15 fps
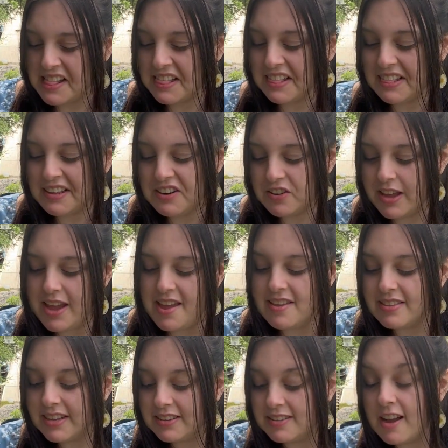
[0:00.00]
little kit
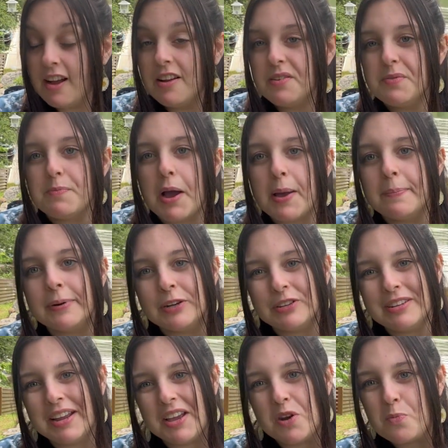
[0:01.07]
that's on my birds
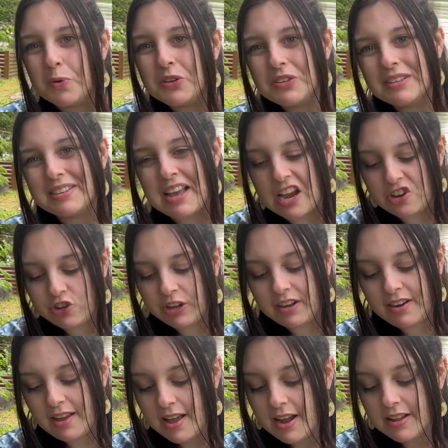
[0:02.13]
and animals
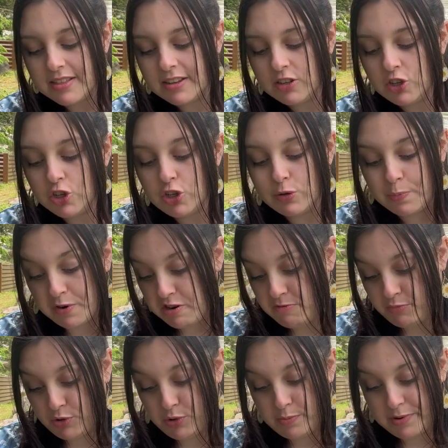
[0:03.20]
section, this is Spring
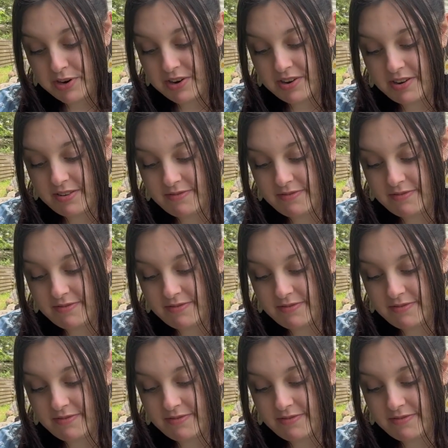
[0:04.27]
Bluebird.